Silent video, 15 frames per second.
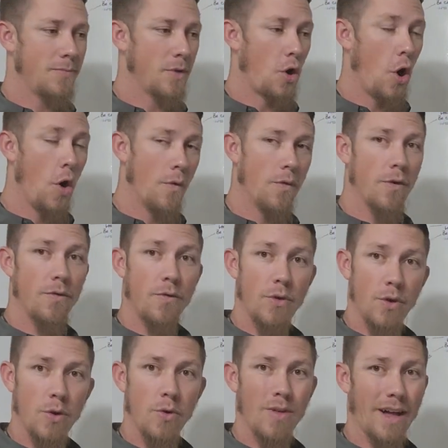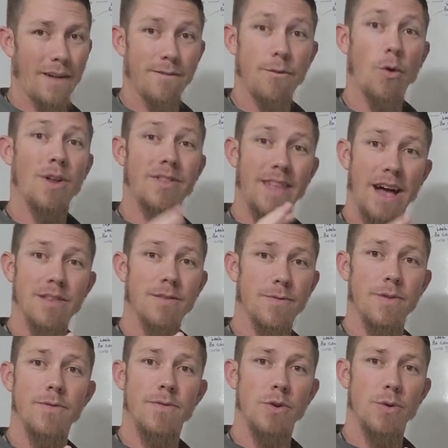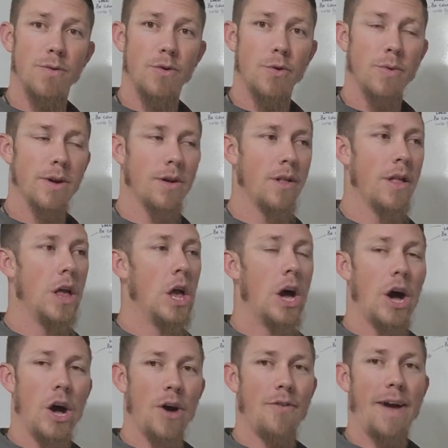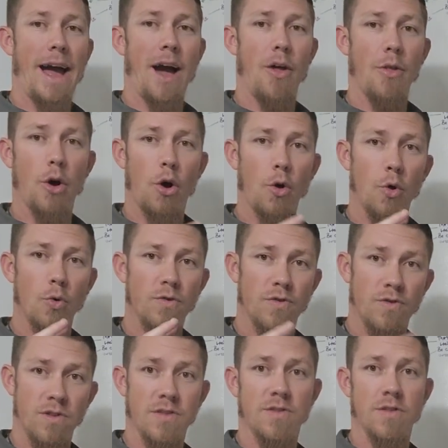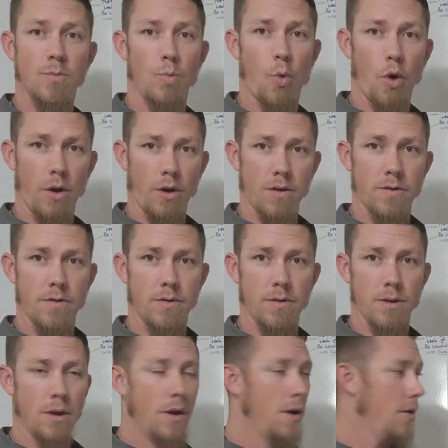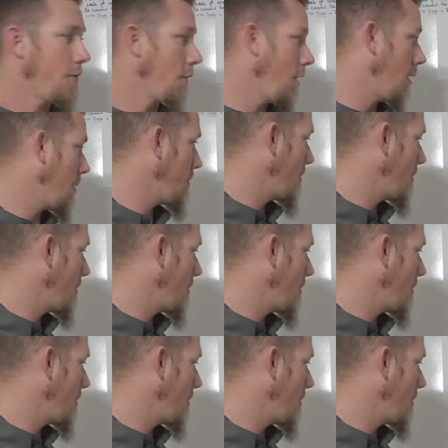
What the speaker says: overview, like a 40,000 foot view, if you will, of how the whole system works. From